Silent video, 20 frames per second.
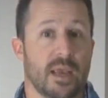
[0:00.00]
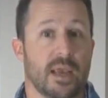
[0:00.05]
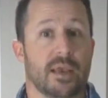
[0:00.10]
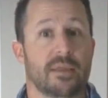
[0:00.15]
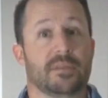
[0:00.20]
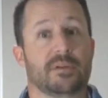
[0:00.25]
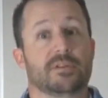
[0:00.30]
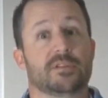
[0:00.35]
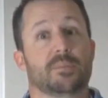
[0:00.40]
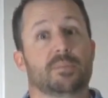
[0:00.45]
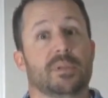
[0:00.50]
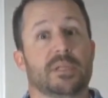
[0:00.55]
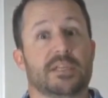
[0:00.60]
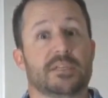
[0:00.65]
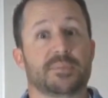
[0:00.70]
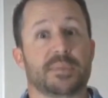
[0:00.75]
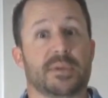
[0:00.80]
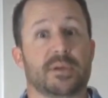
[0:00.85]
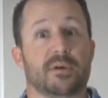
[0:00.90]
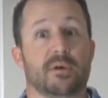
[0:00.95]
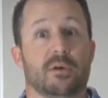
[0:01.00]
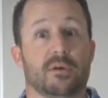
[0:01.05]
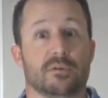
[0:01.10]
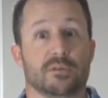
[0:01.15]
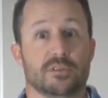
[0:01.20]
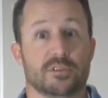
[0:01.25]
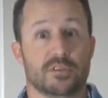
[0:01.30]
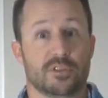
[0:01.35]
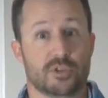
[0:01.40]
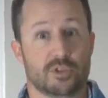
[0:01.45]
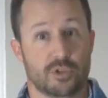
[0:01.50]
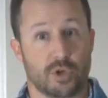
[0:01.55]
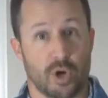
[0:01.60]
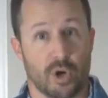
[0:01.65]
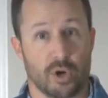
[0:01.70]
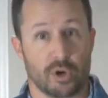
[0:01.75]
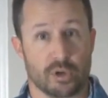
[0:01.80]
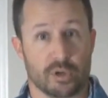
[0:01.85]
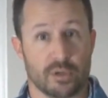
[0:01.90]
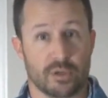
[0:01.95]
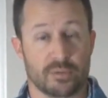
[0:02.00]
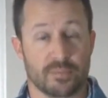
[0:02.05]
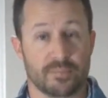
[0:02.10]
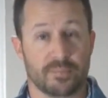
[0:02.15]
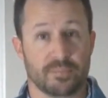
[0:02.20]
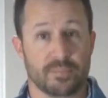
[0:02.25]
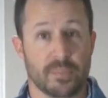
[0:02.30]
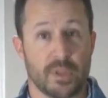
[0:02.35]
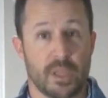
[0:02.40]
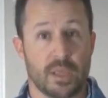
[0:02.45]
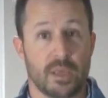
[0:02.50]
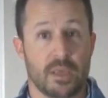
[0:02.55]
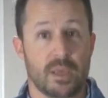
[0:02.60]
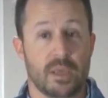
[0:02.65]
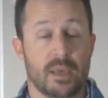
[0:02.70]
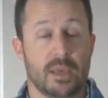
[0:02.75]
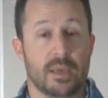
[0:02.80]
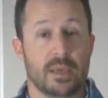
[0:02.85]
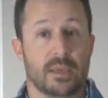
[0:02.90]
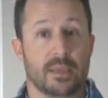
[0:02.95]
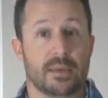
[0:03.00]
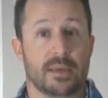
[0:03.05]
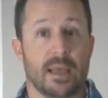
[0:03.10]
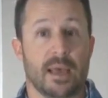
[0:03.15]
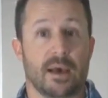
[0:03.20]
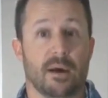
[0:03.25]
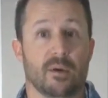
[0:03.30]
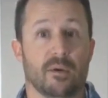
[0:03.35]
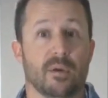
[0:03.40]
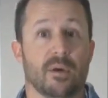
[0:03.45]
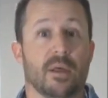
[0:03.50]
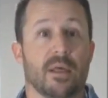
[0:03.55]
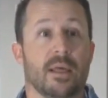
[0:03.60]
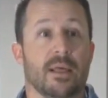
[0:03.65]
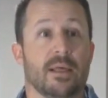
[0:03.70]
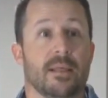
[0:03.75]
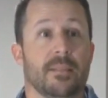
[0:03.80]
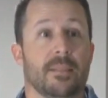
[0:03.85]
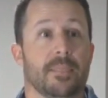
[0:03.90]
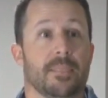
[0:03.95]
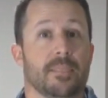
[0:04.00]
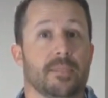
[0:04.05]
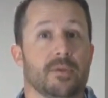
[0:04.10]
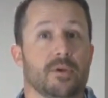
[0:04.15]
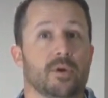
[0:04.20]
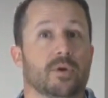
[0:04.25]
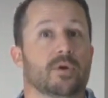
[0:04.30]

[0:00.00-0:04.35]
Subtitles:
and there's a placement called strong. Now, you're